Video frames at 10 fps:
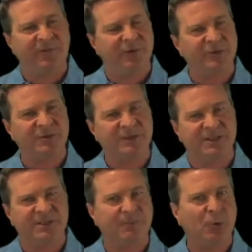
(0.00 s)
If you're interested
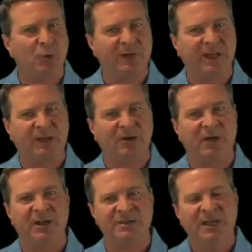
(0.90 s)
in supporting that
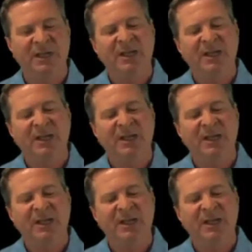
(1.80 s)
cause,